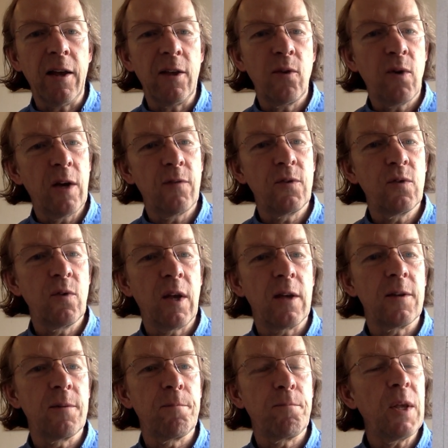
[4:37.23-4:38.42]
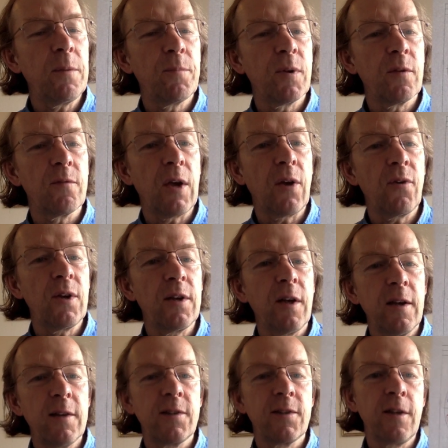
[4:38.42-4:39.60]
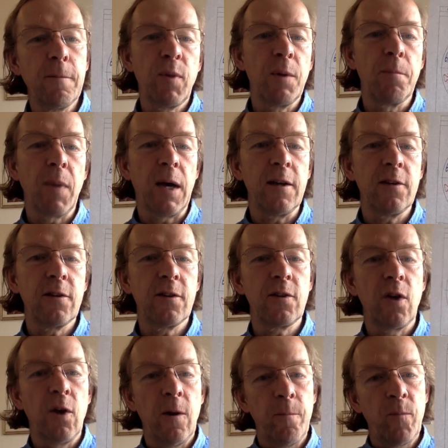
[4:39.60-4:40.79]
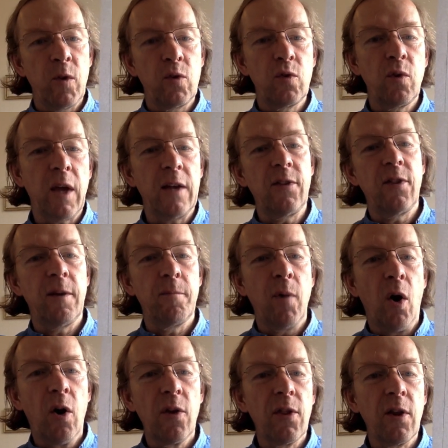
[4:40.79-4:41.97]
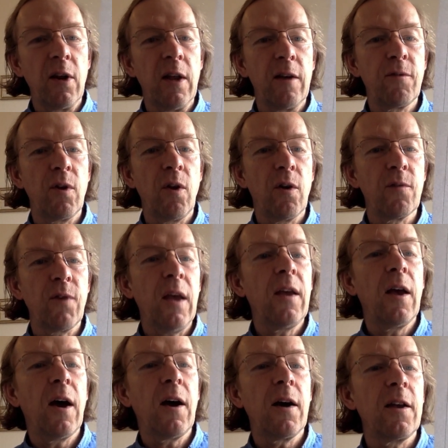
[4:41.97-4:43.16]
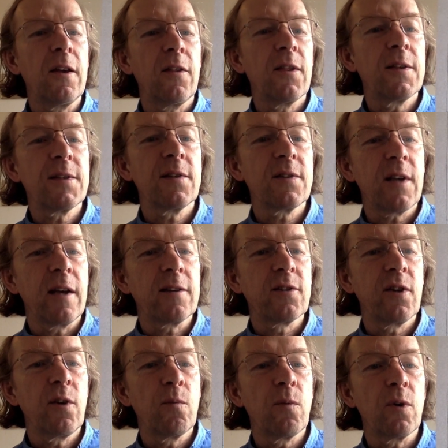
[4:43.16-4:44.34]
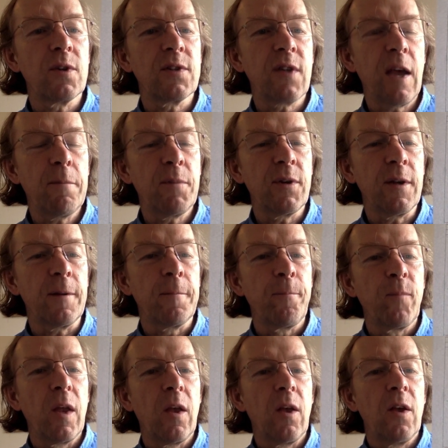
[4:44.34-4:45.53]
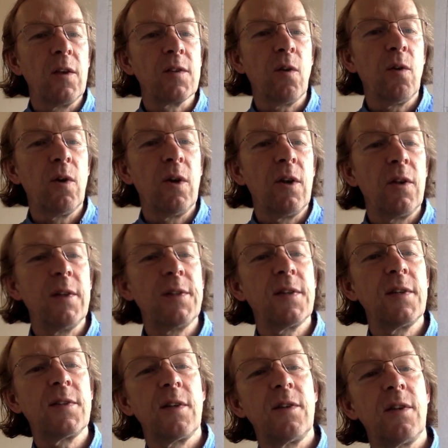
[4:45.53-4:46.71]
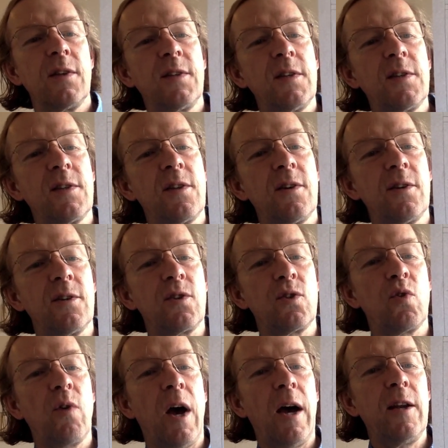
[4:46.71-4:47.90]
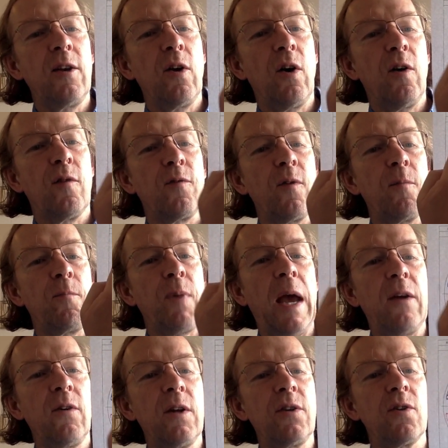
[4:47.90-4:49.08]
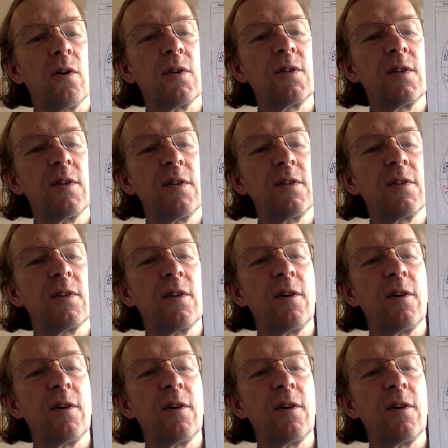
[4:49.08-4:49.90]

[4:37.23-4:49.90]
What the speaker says: You have to get people very simple-minded to get them on the level of AI, and this is actually what is happening. So this is the trine of paradoxes.